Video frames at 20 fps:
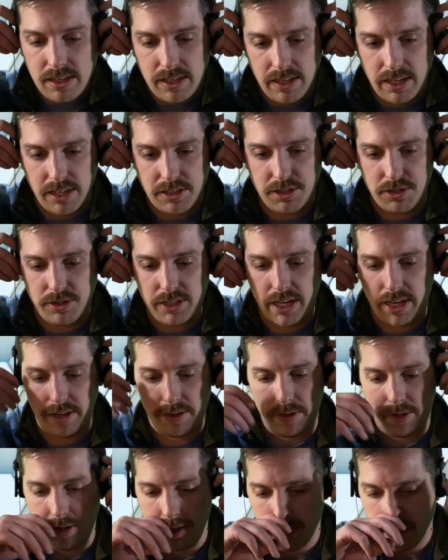Yes, you can.
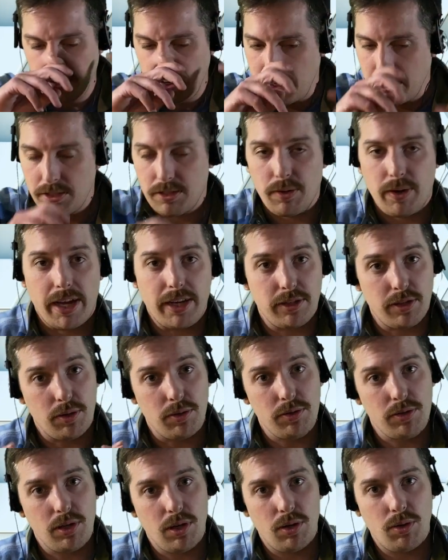So I
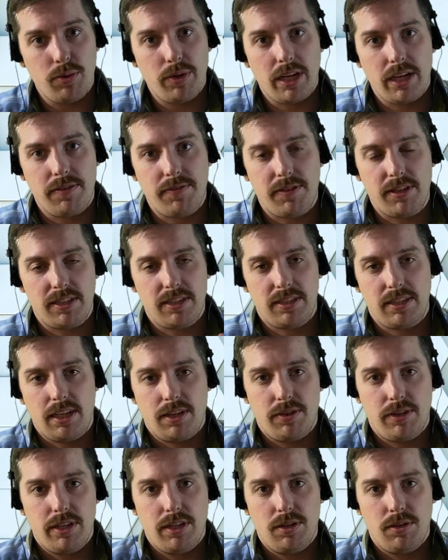don't know if the
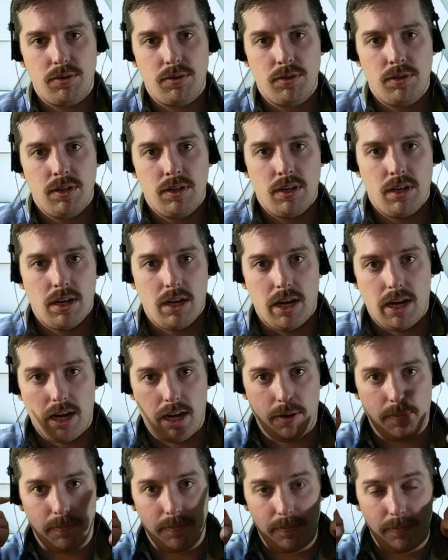stereo
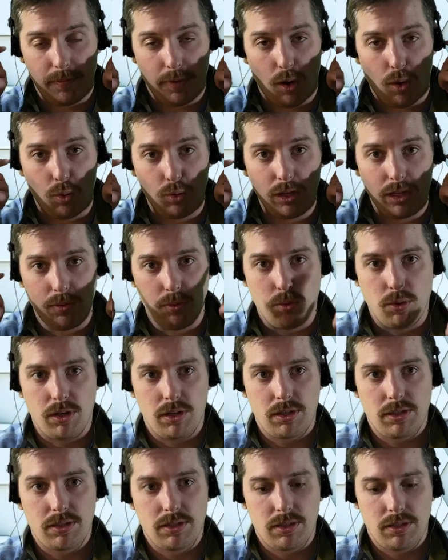only
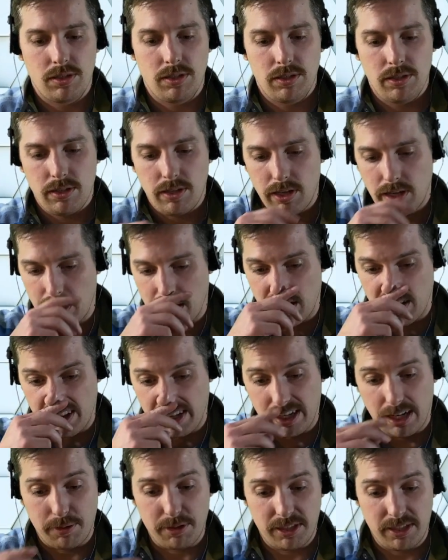works
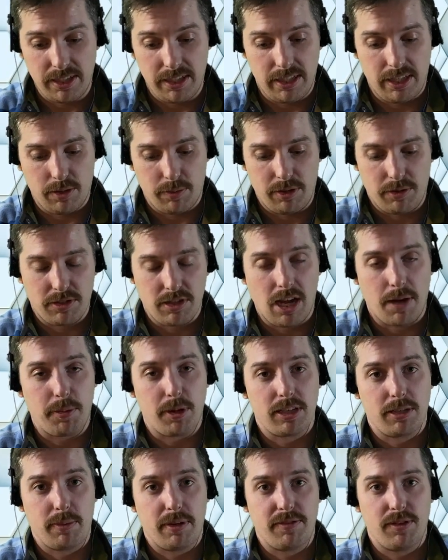like I was seeing here when I was not
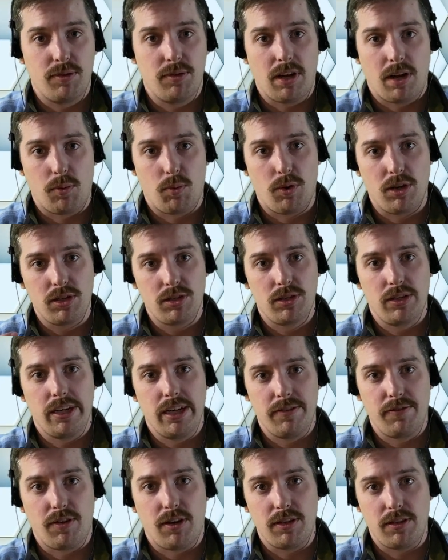plugged into my phone. I wonder
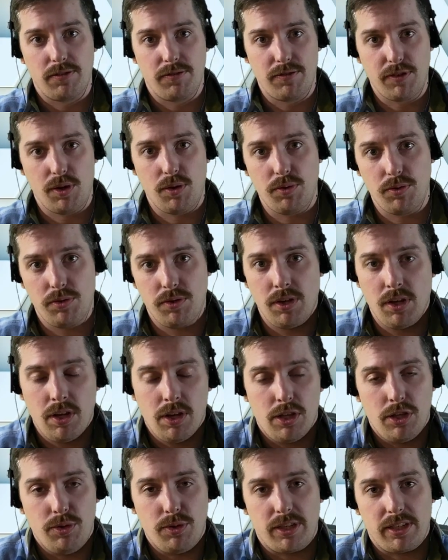if on the phone
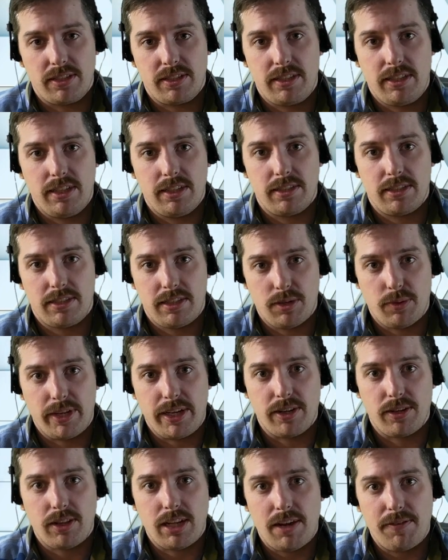you can still
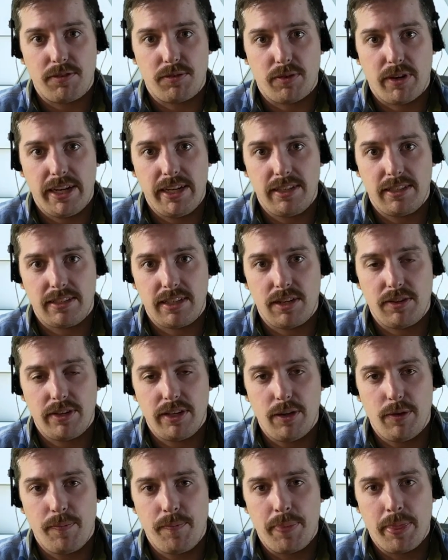hear left-right
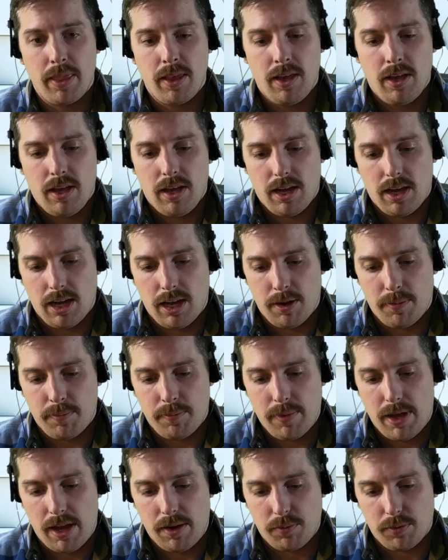stereo.
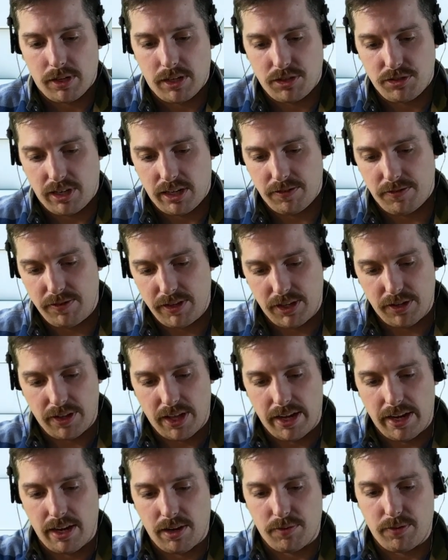And we're going to try to figure
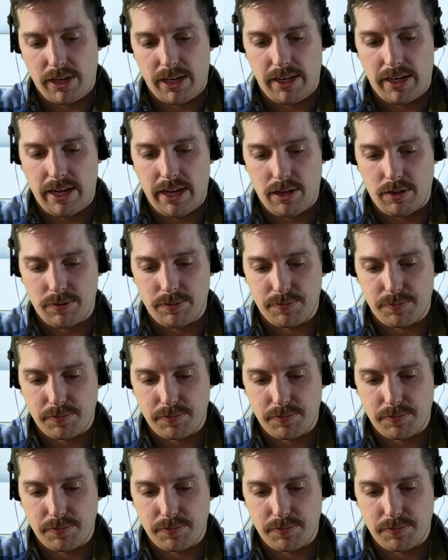that out right now.